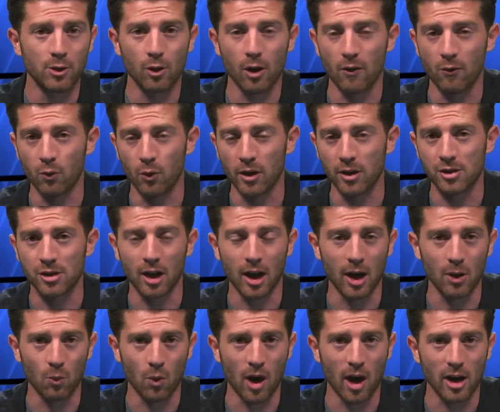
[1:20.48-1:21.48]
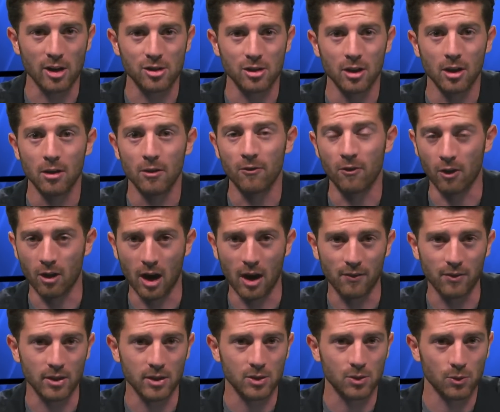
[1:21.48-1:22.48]
of which I watch for
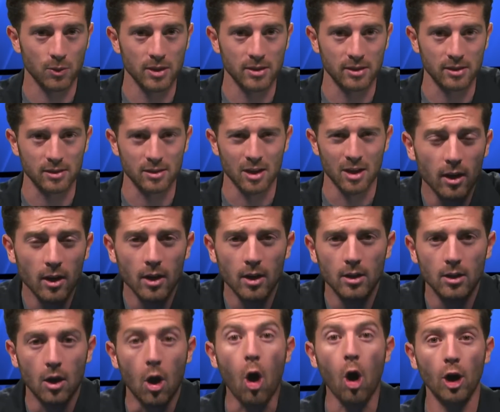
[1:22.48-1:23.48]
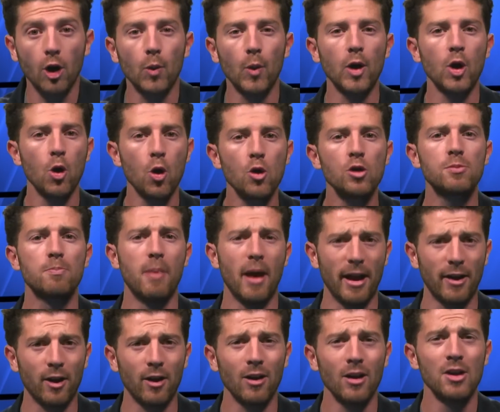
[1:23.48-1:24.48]
obvious reasons. Arguing who's
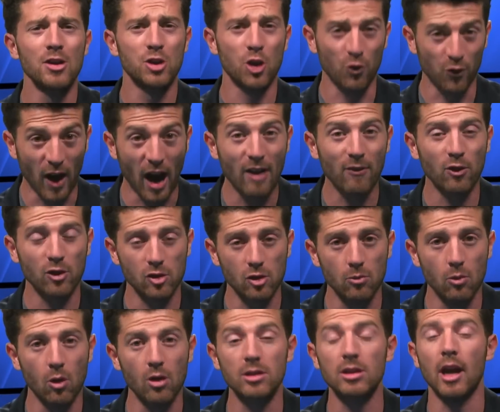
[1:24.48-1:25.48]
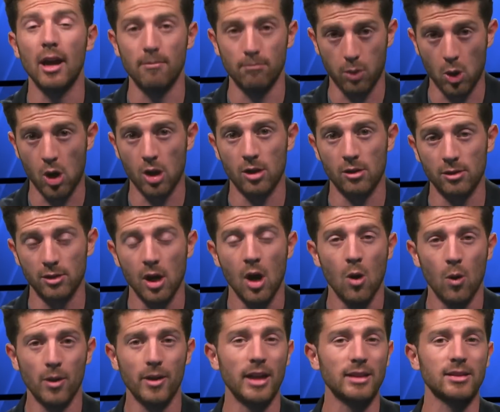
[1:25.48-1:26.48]
better, Survivor's Remorse and Ballers, well
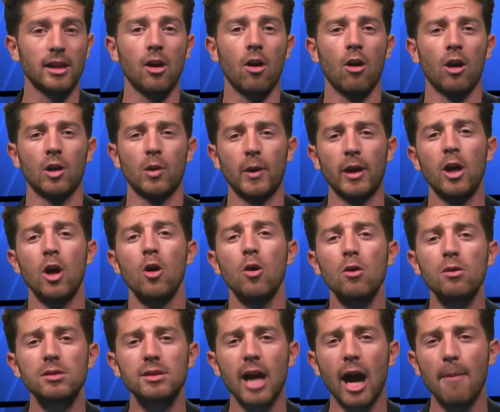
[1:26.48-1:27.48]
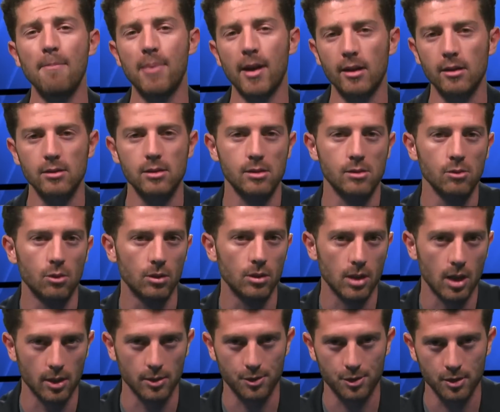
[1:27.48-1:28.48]
that's like arguing who's got better school
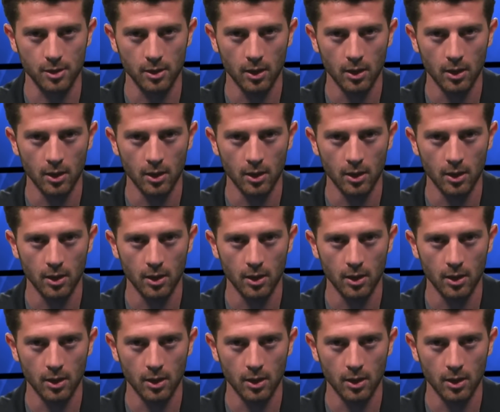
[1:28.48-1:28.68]
lunch.